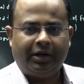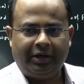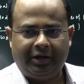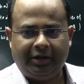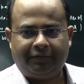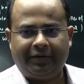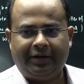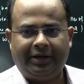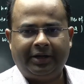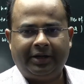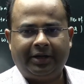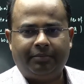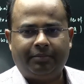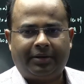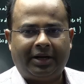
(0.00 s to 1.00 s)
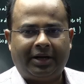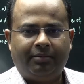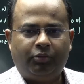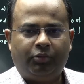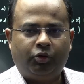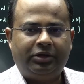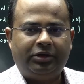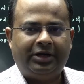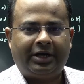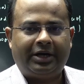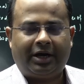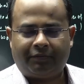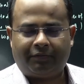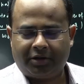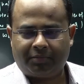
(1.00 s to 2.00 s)
defeating Ibrahim Lodi and
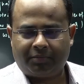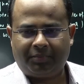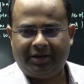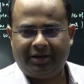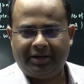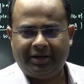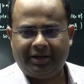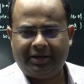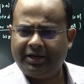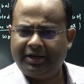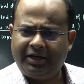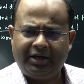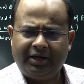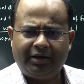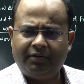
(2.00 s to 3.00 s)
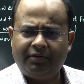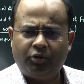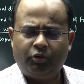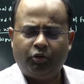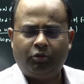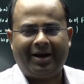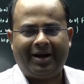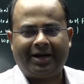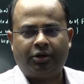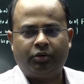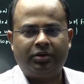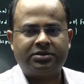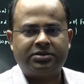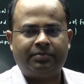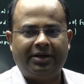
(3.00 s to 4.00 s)
after plundering Delhi, he will go back to
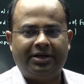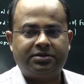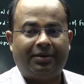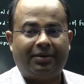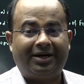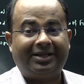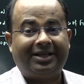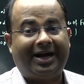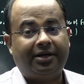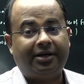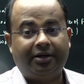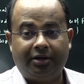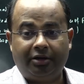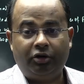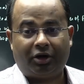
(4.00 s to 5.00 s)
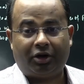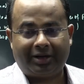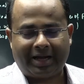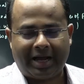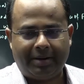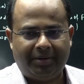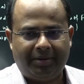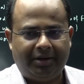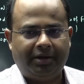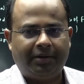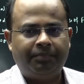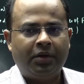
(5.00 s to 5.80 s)
his place, but that did not happen.